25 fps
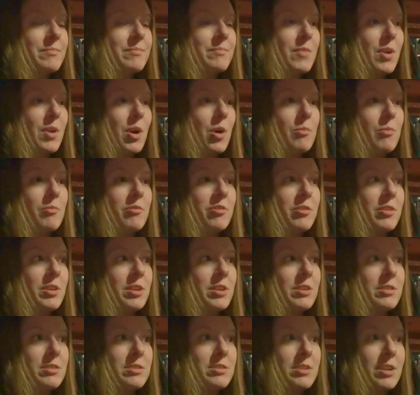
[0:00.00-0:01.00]
hopefully
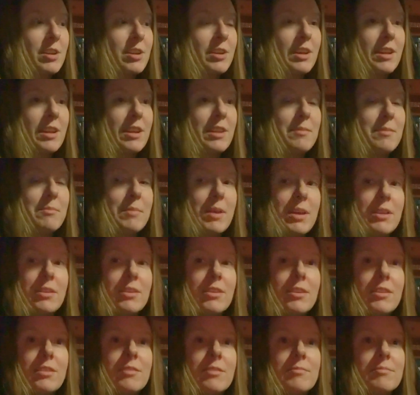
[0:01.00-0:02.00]
it'll start getting
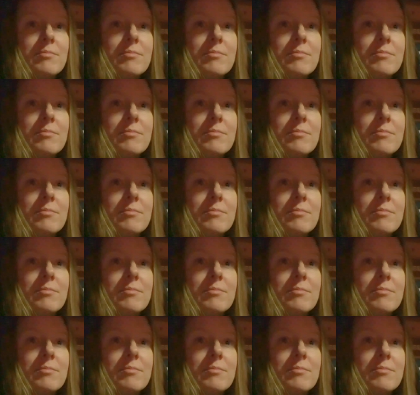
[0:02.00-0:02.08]
better.